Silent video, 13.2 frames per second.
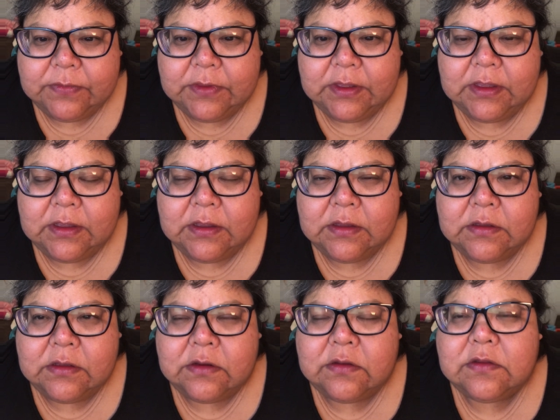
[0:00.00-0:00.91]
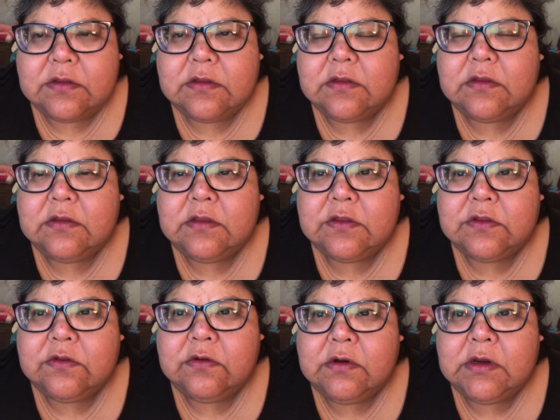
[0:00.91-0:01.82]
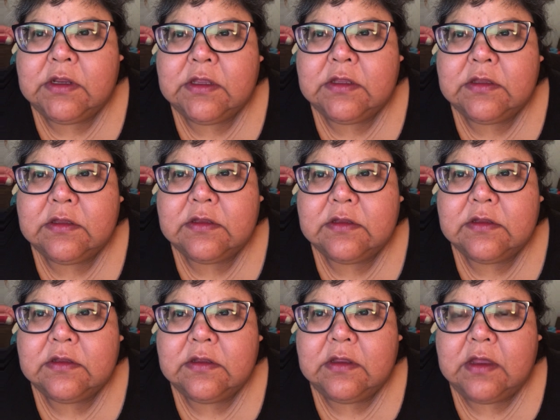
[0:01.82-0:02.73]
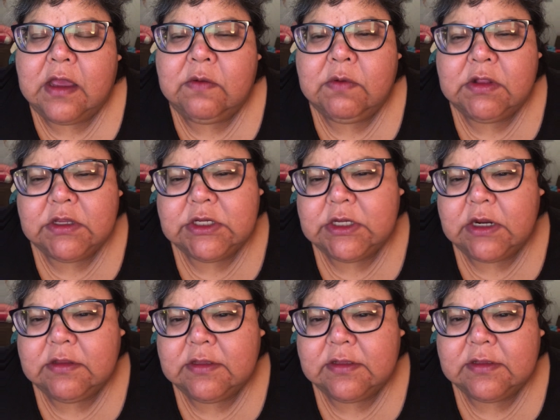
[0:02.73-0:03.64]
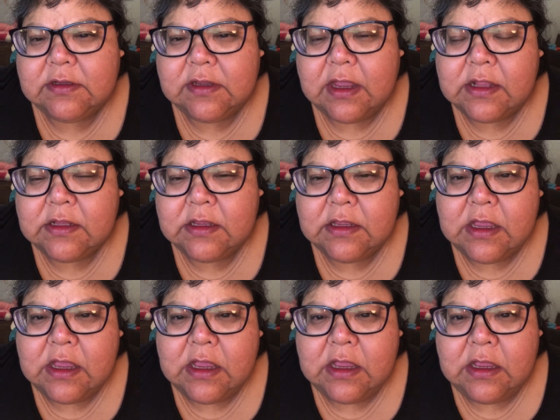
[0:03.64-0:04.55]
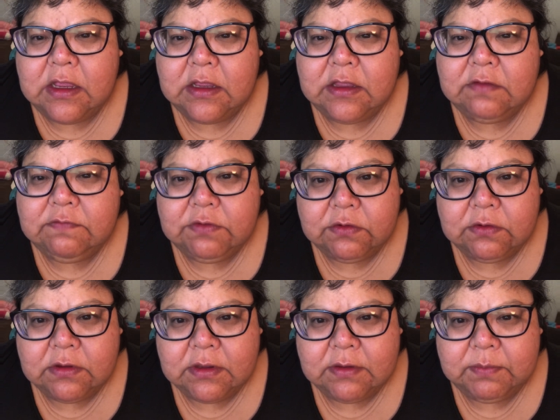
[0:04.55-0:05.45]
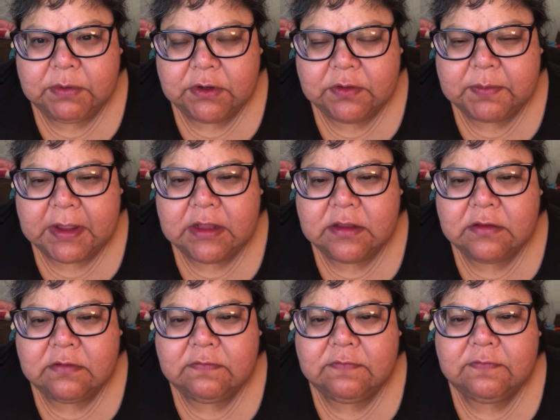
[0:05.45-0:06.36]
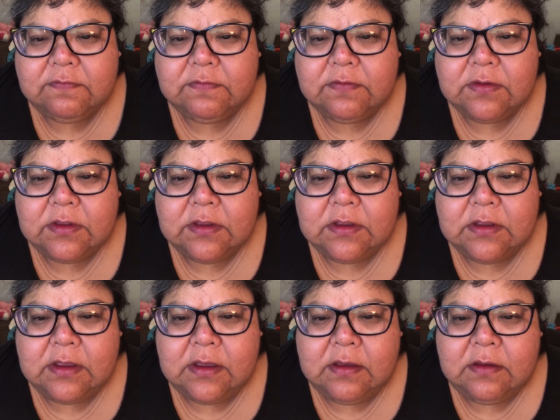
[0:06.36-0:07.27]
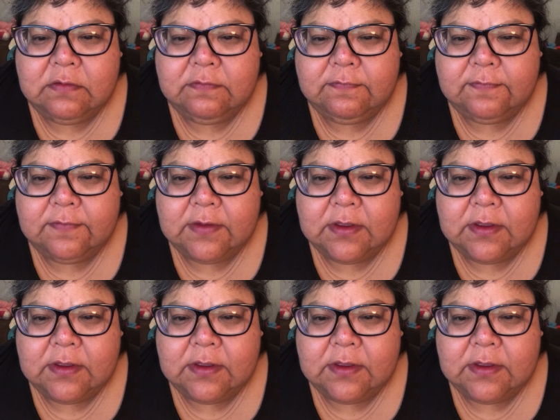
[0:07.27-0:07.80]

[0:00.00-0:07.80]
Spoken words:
And the story is, I want to share this to kind of give you a perspective of